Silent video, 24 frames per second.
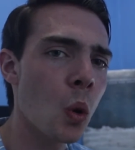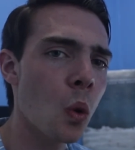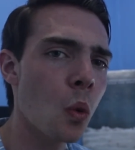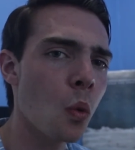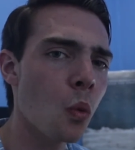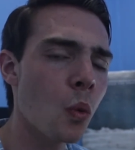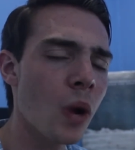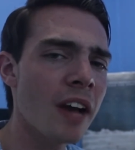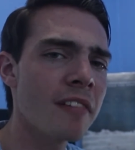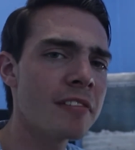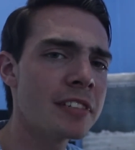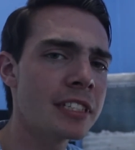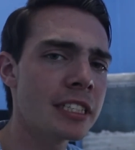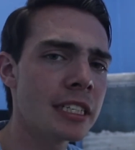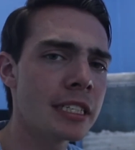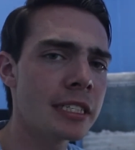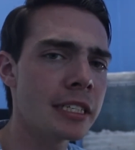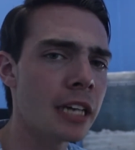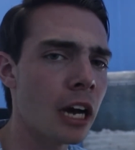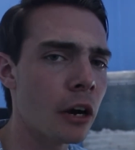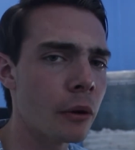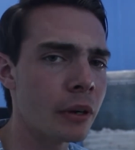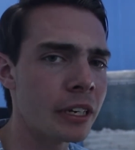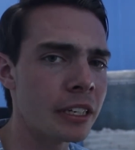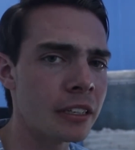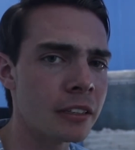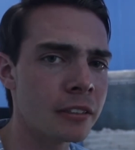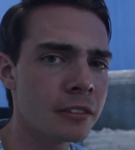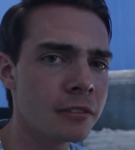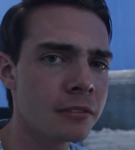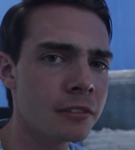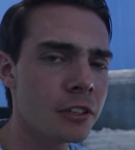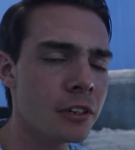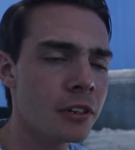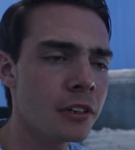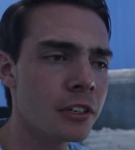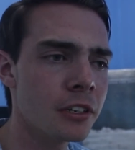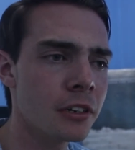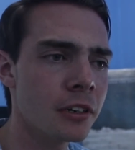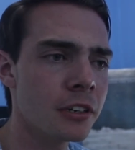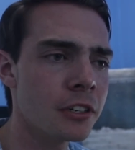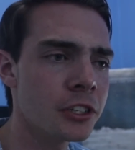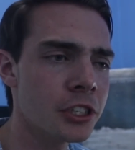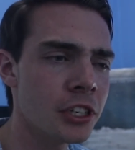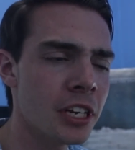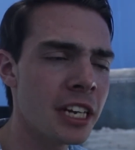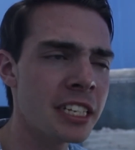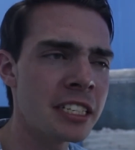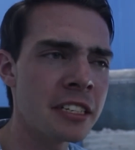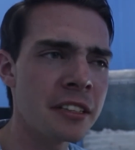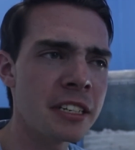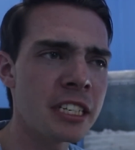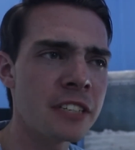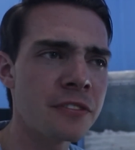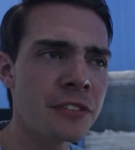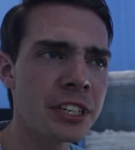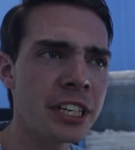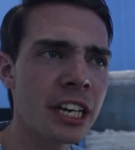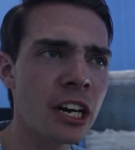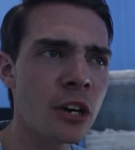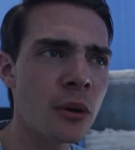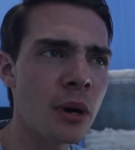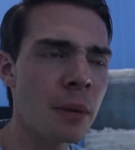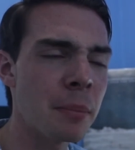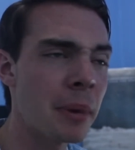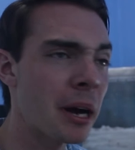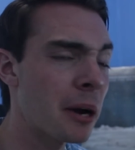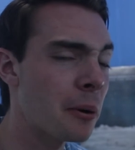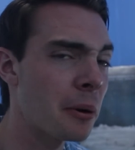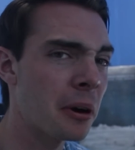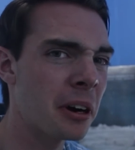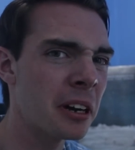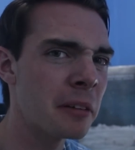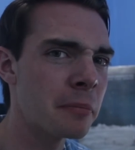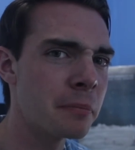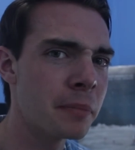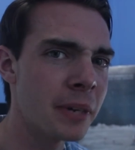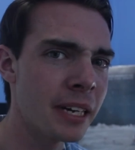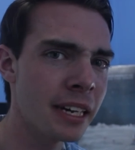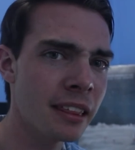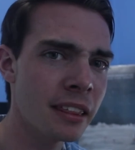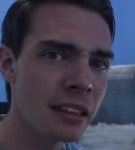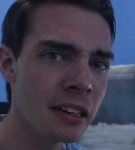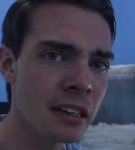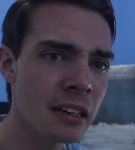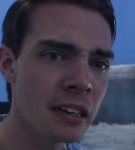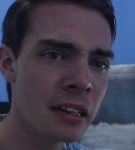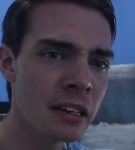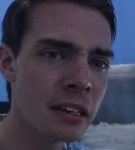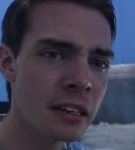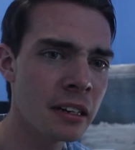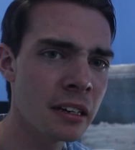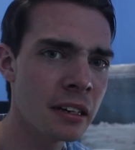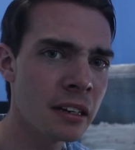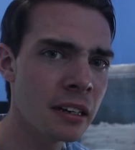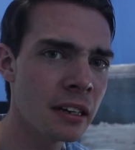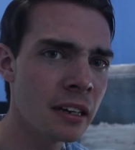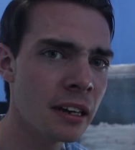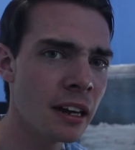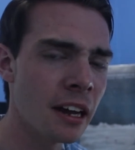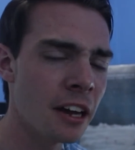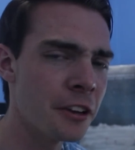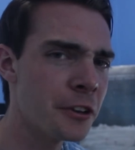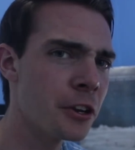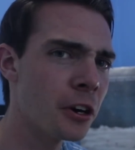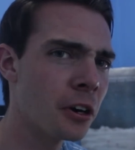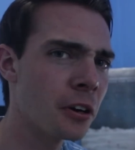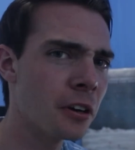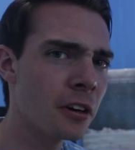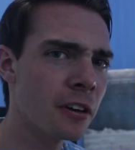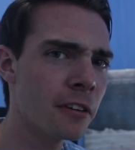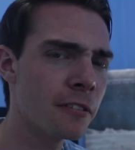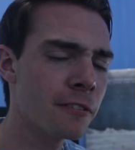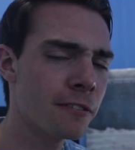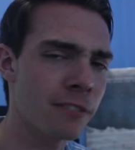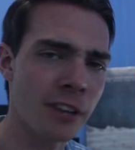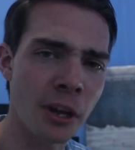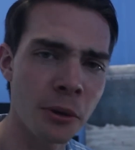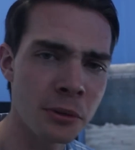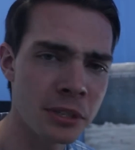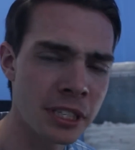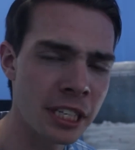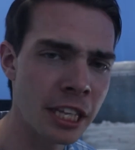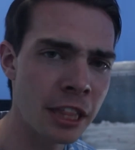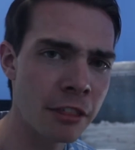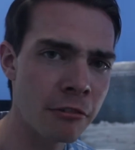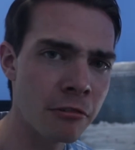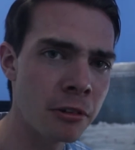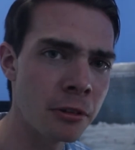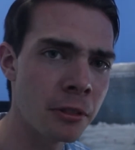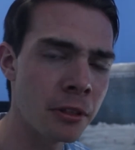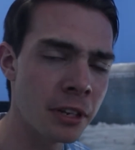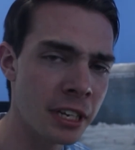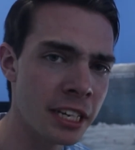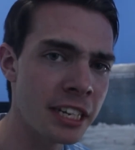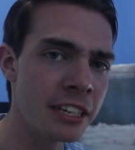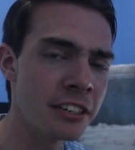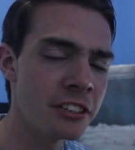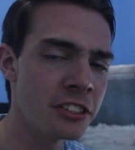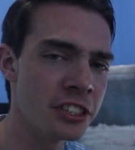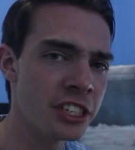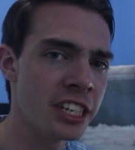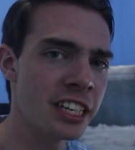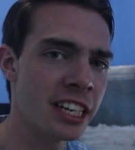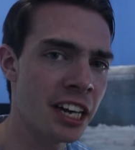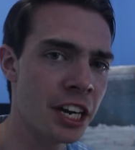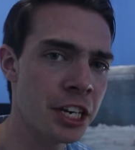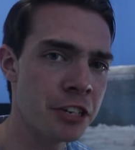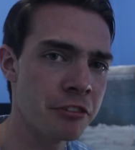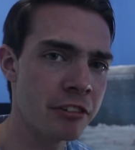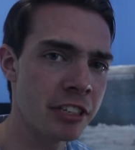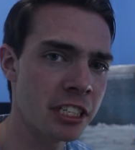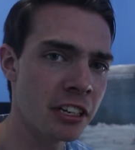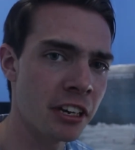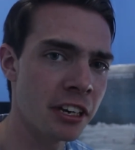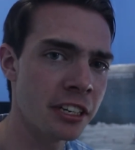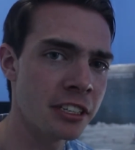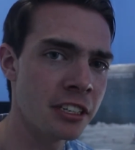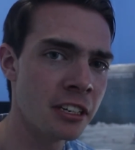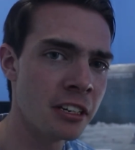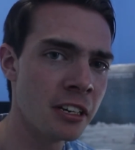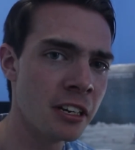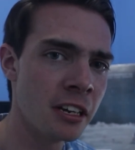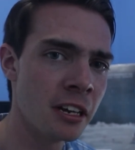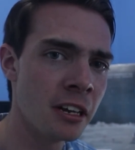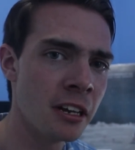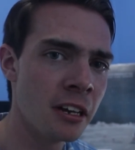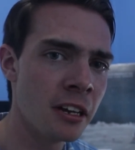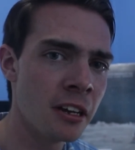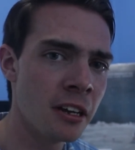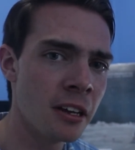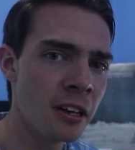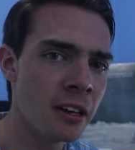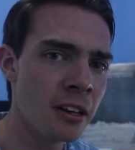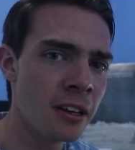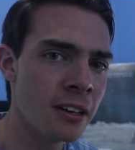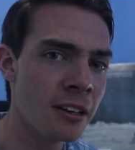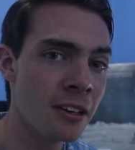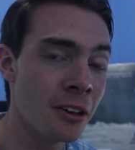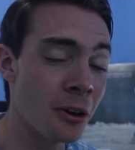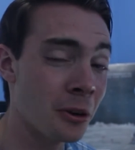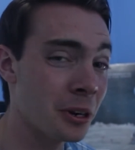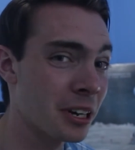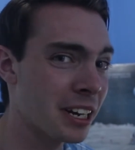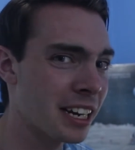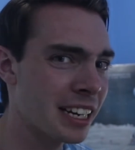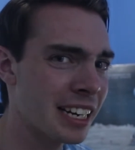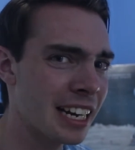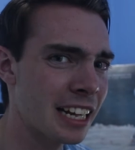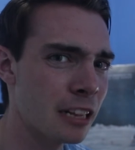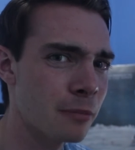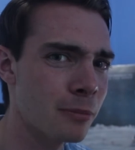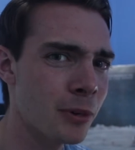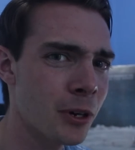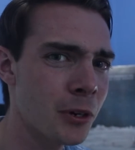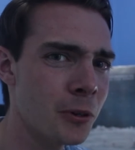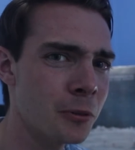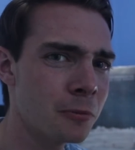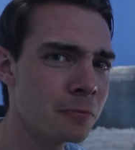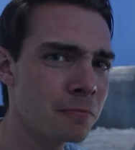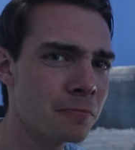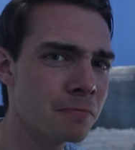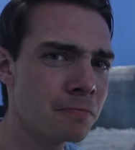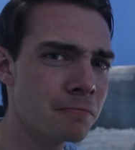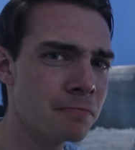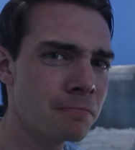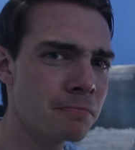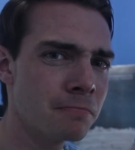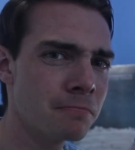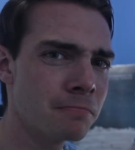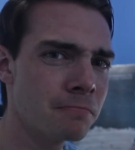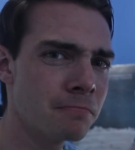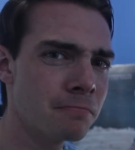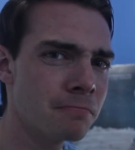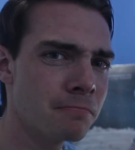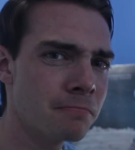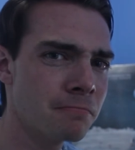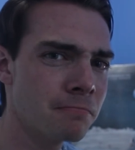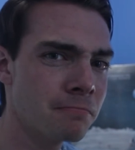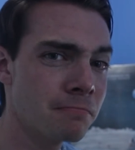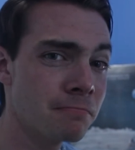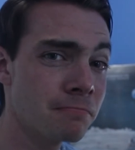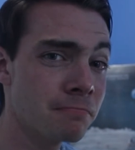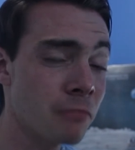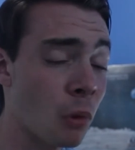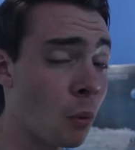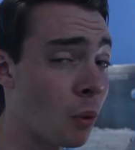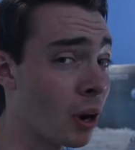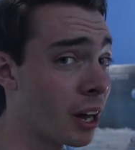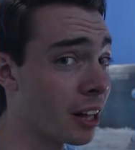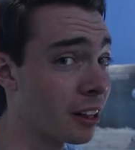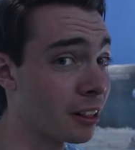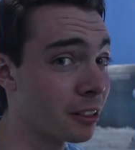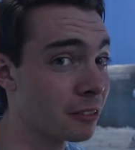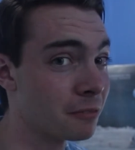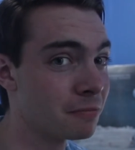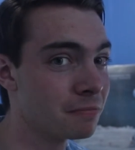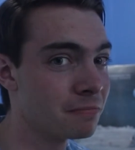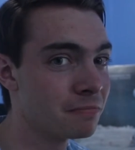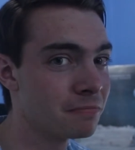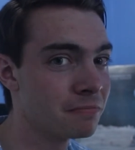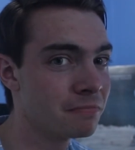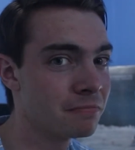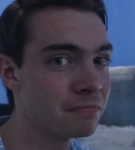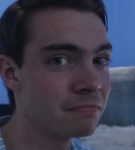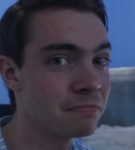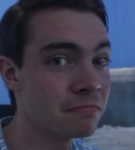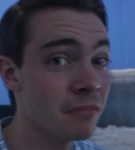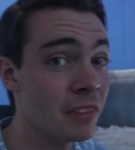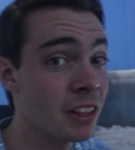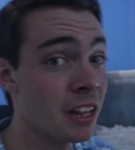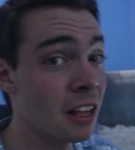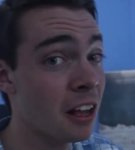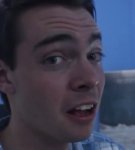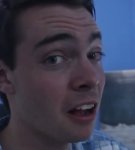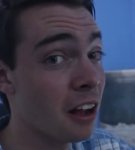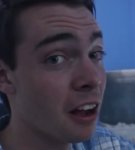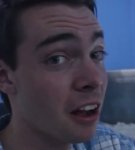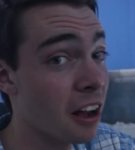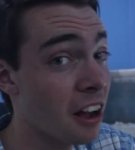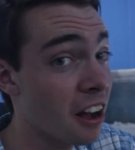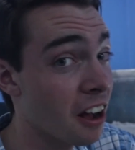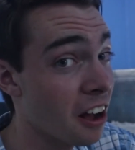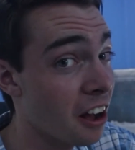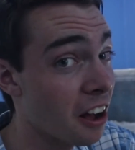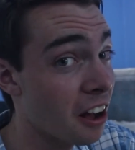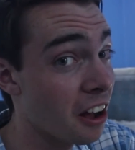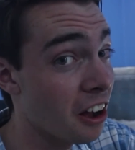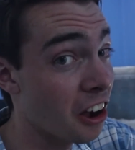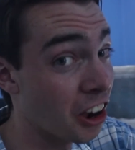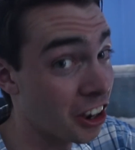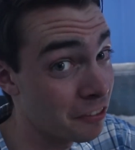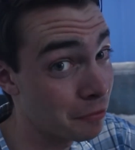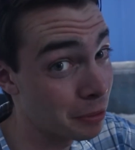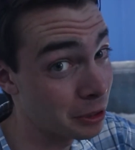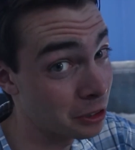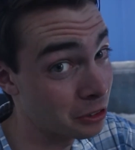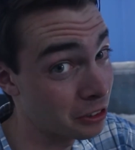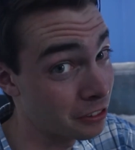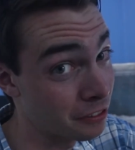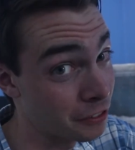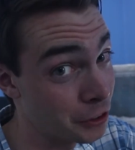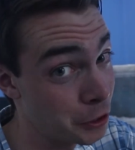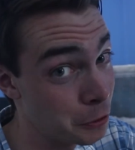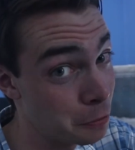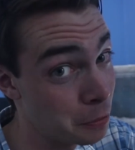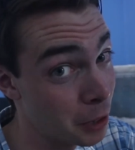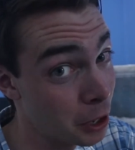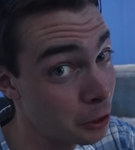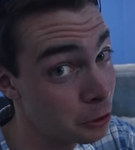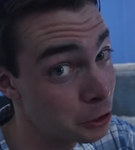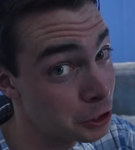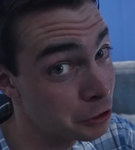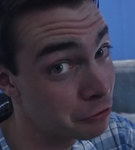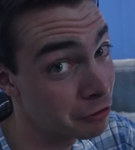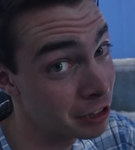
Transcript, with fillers: where is this going? Isn't this video about Ibiza and not floating through the Lincolnshire countryside on a canal boat? Well, I've been on a few boats